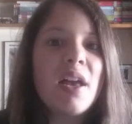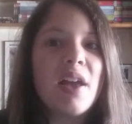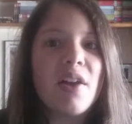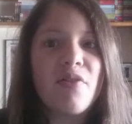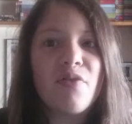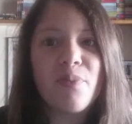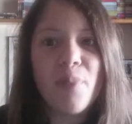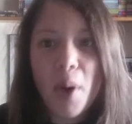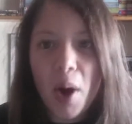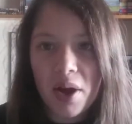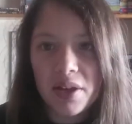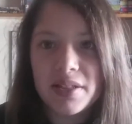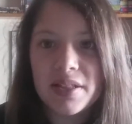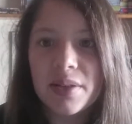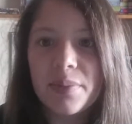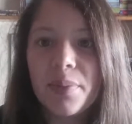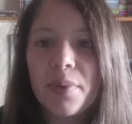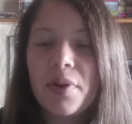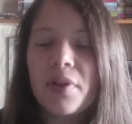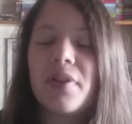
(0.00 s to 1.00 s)
if
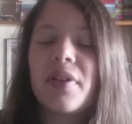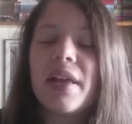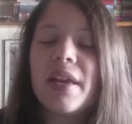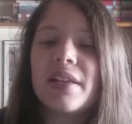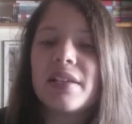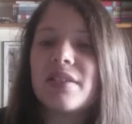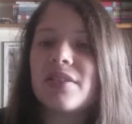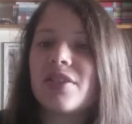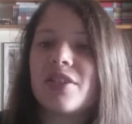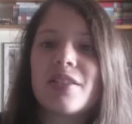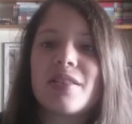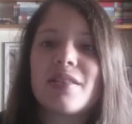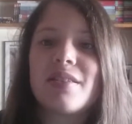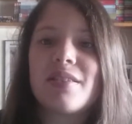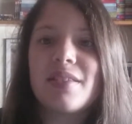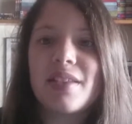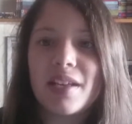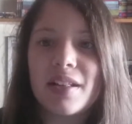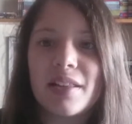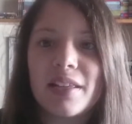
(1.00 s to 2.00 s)
possible, and
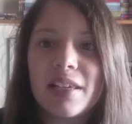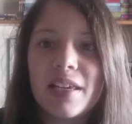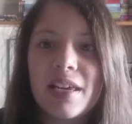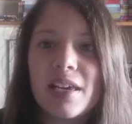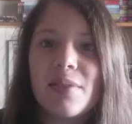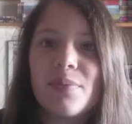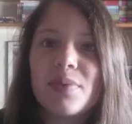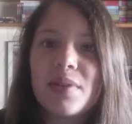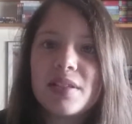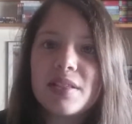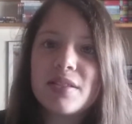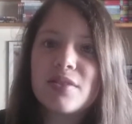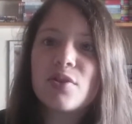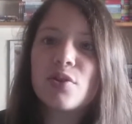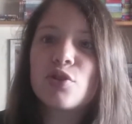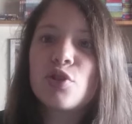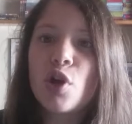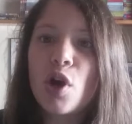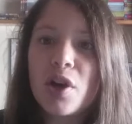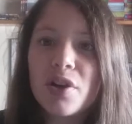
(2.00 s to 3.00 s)
just telling him this is
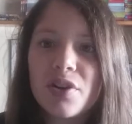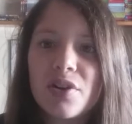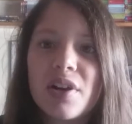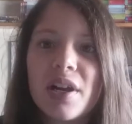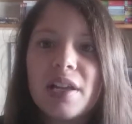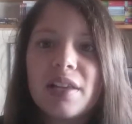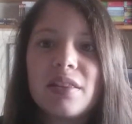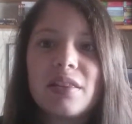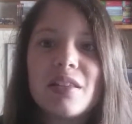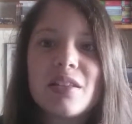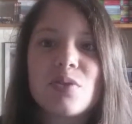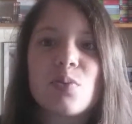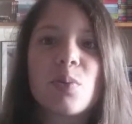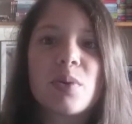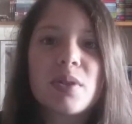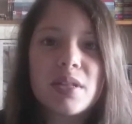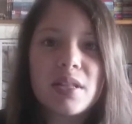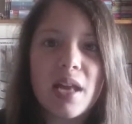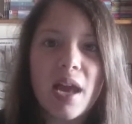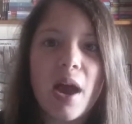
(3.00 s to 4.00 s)
her daughter and this
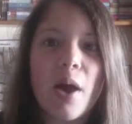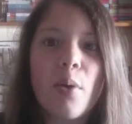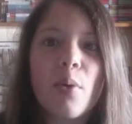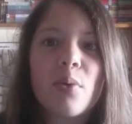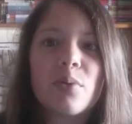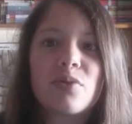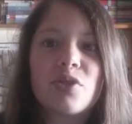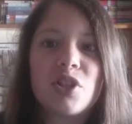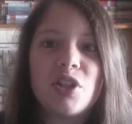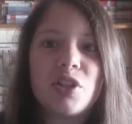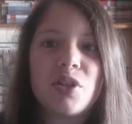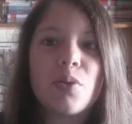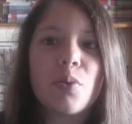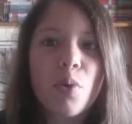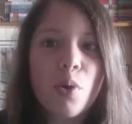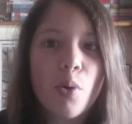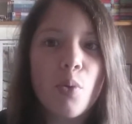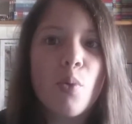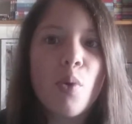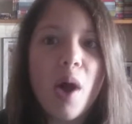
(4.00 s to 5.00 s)
was how she
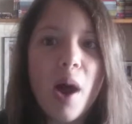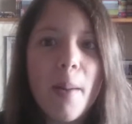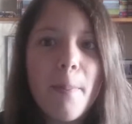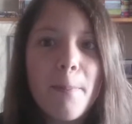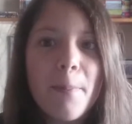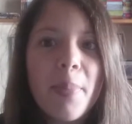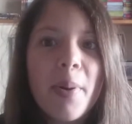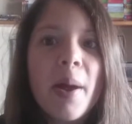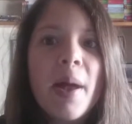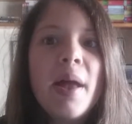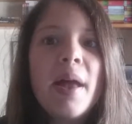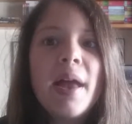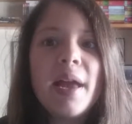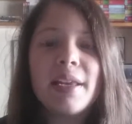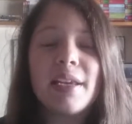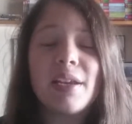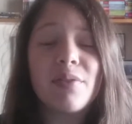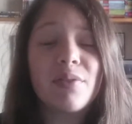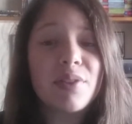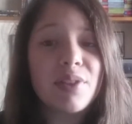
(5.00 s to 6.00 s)
grew up
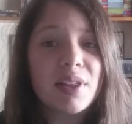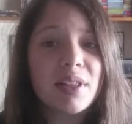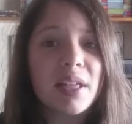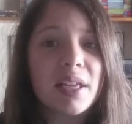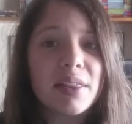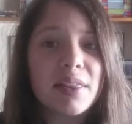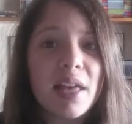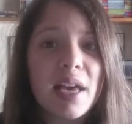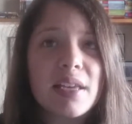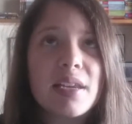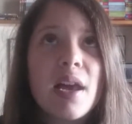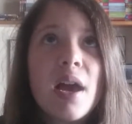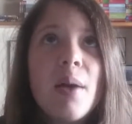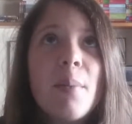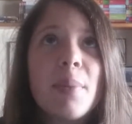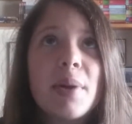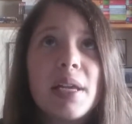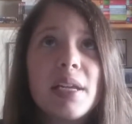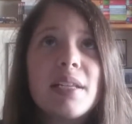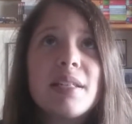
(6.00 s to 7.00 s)
and everything like that.
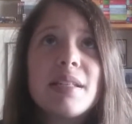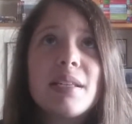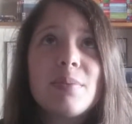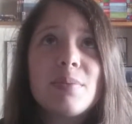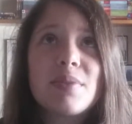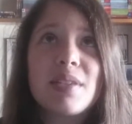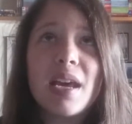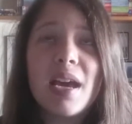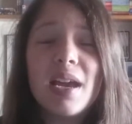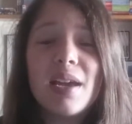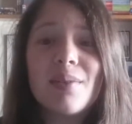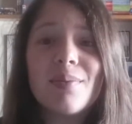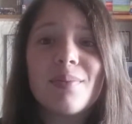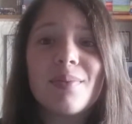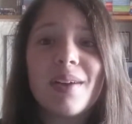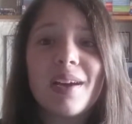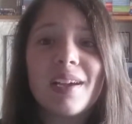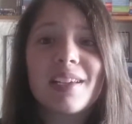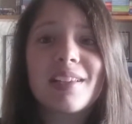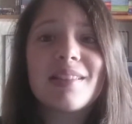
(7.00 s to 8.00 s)
But at the same
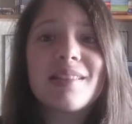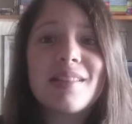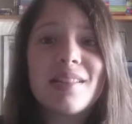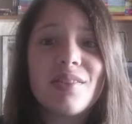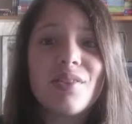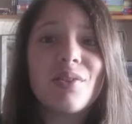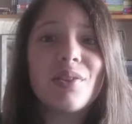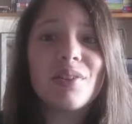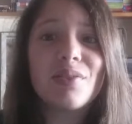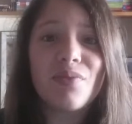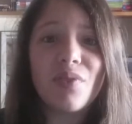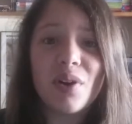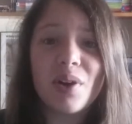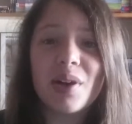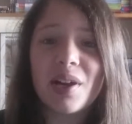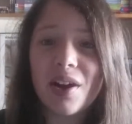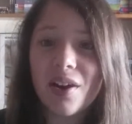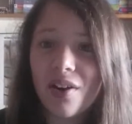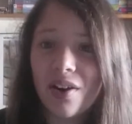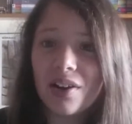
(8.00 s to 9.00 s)
time, I consider it
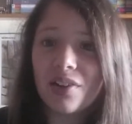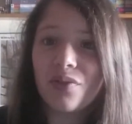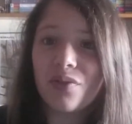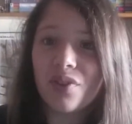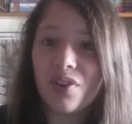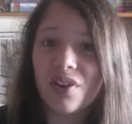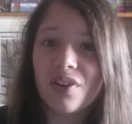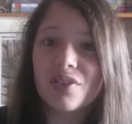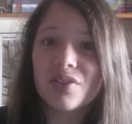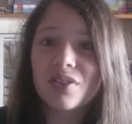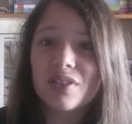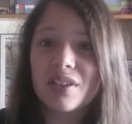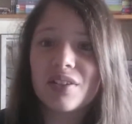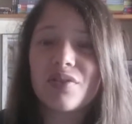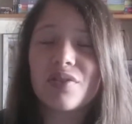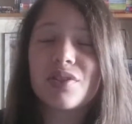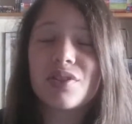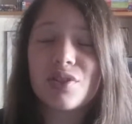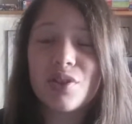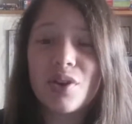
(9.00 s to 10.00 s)
very hard for her to
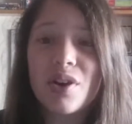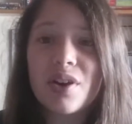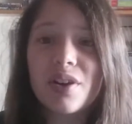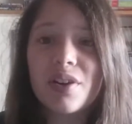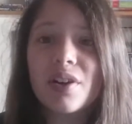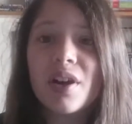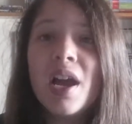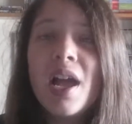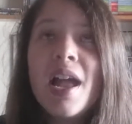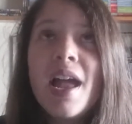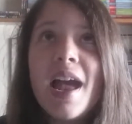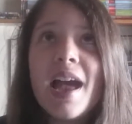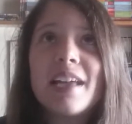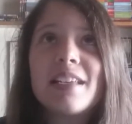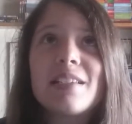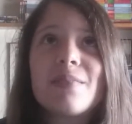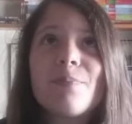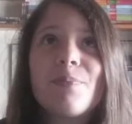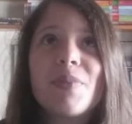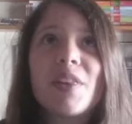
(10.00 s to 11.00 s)
leave her daughter.
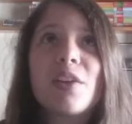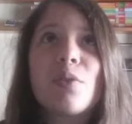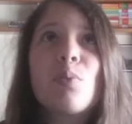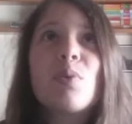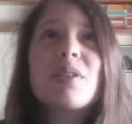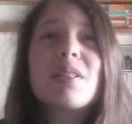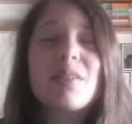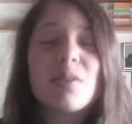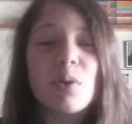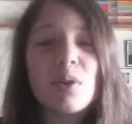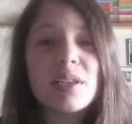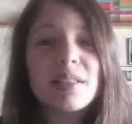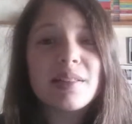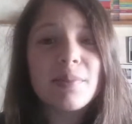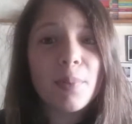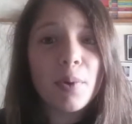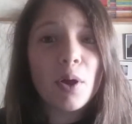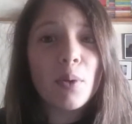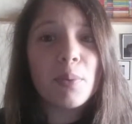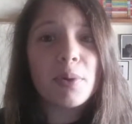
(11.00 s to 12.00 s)
And it was
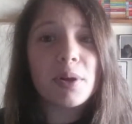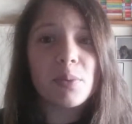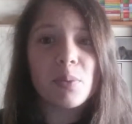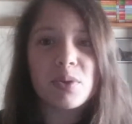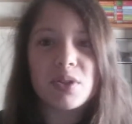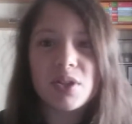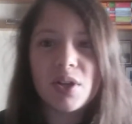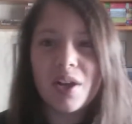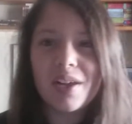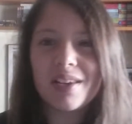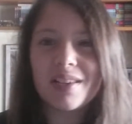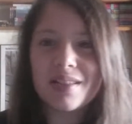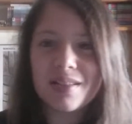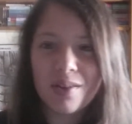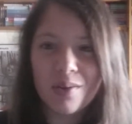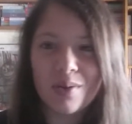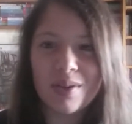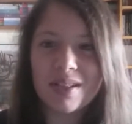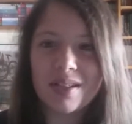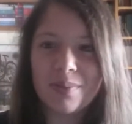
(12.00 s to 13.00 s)
noticeable, but it was not as
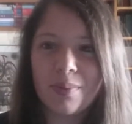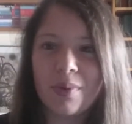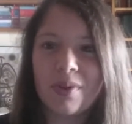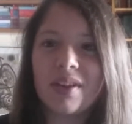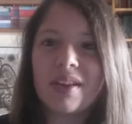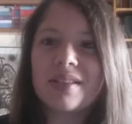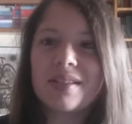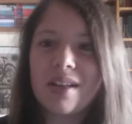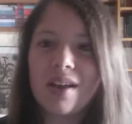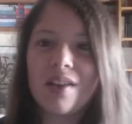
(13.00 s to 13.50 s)
noticeable as